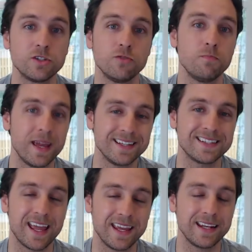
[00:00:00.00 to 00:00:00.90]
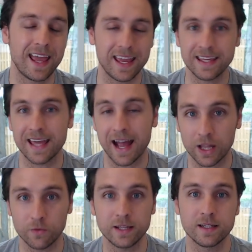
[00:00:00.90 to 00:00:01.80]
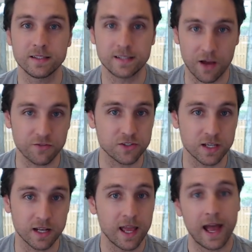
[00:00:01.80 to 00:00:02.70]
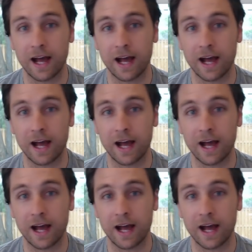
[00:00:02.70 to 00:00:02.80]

to maintain a calorie deficit.